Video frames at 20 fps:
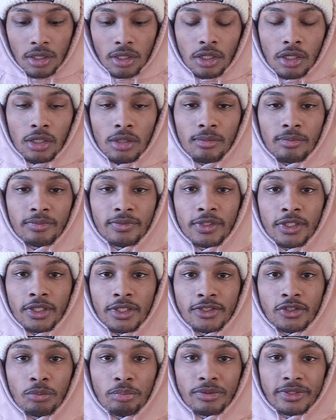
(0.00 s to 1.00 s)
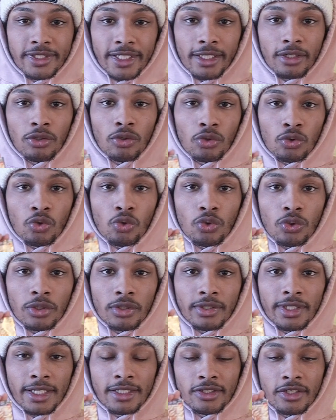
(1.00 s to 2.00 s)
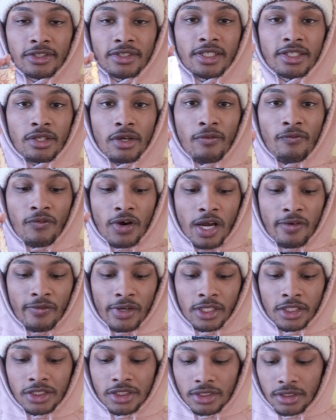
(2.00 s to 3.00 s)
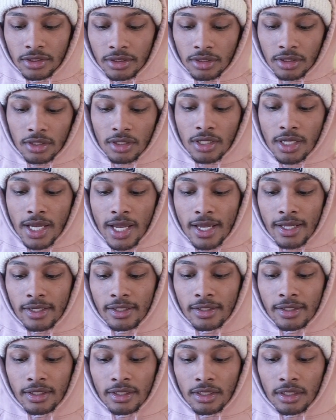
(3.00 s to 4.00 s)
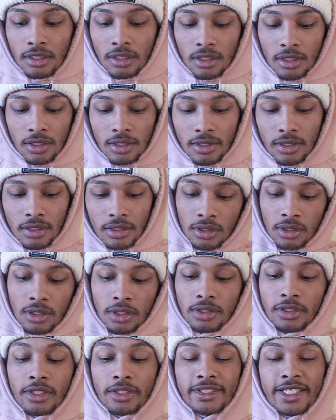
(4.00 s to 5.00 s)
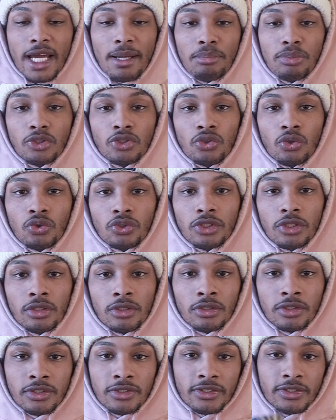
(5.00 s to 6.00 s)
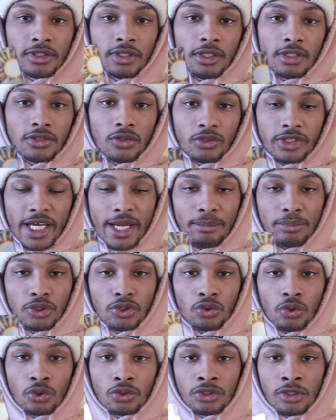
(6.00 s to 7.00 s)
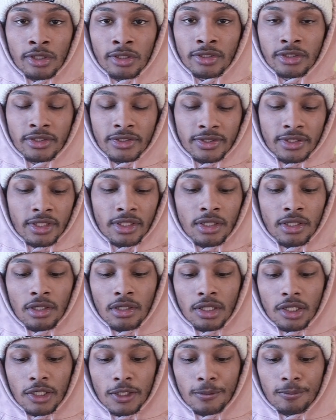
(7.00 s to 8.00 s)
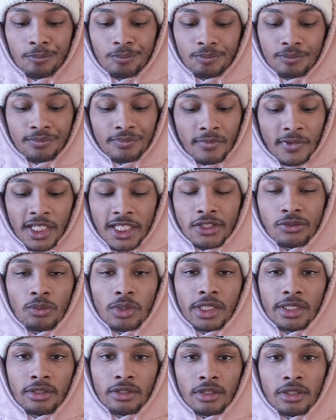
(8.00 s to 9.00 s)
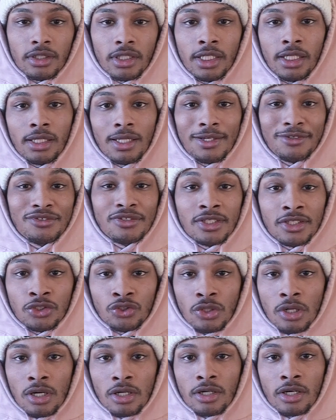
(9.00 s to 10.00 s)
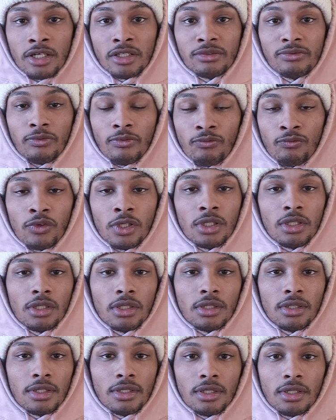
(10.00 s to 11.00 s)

the Super Saiyan Goku that turns into a 5 energy, and the Time Patrol Chunks. So Time Patrol Chunks, he's really good. He allows you to draw cards for free,